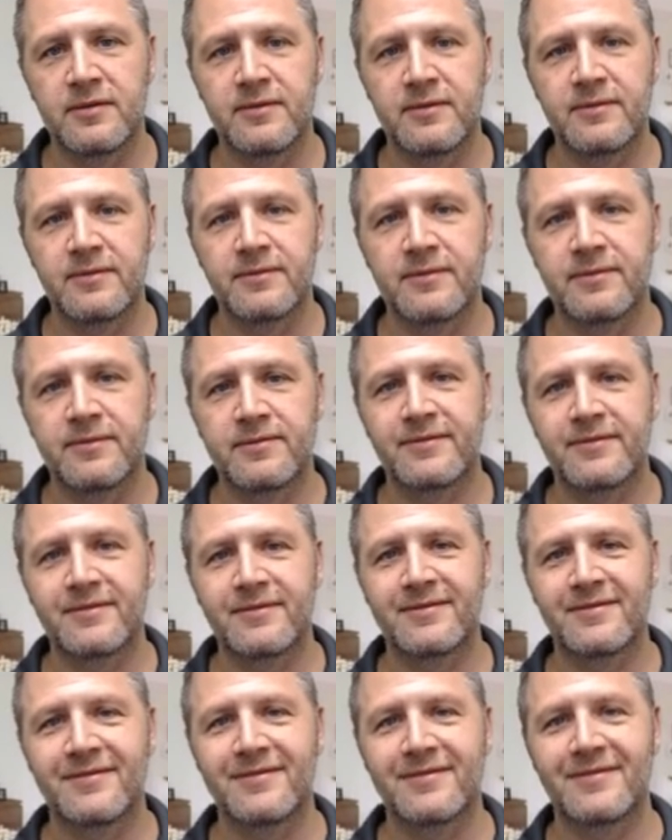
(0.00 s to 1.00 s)

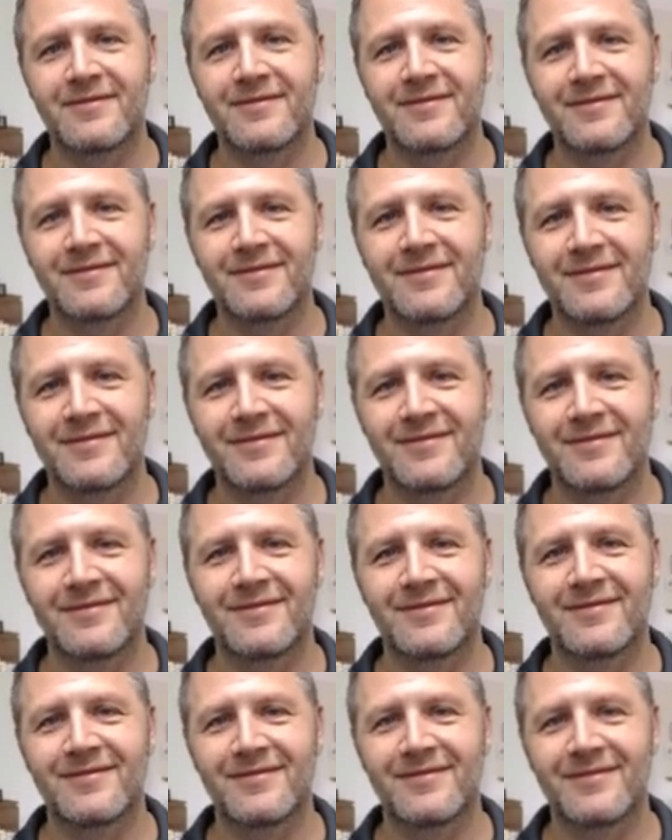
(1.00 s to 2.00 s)

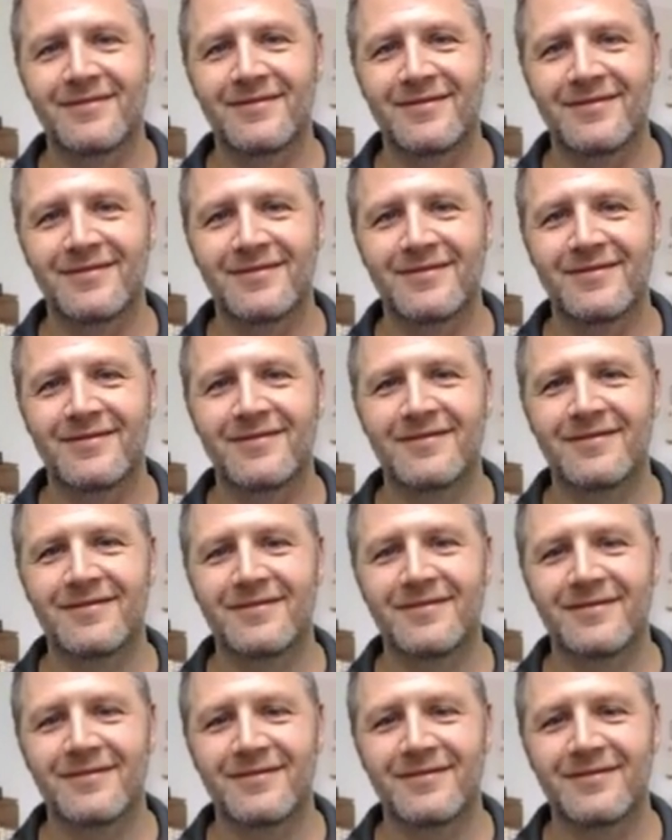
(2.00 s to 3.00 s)

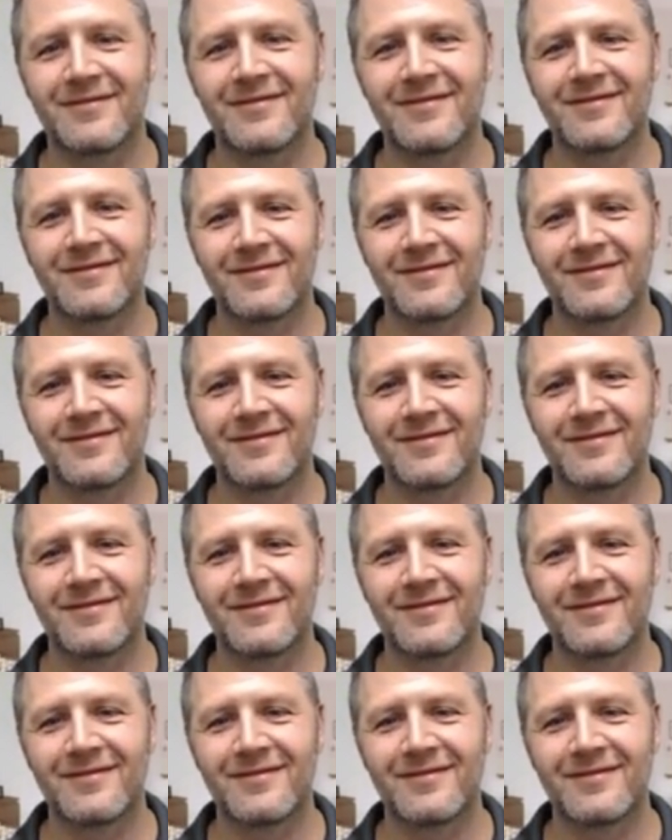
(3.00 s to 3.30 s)
(not speaking)